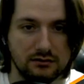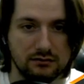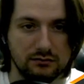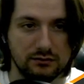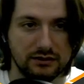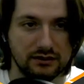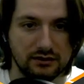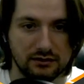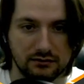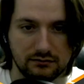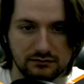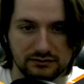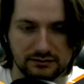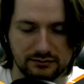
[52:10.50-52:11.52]
We are
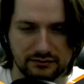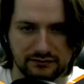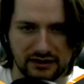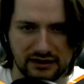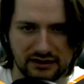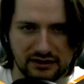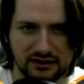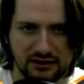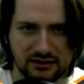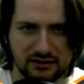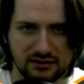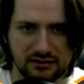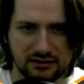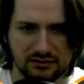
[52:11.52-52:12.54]
only
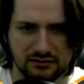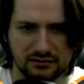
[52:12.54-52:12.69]
providing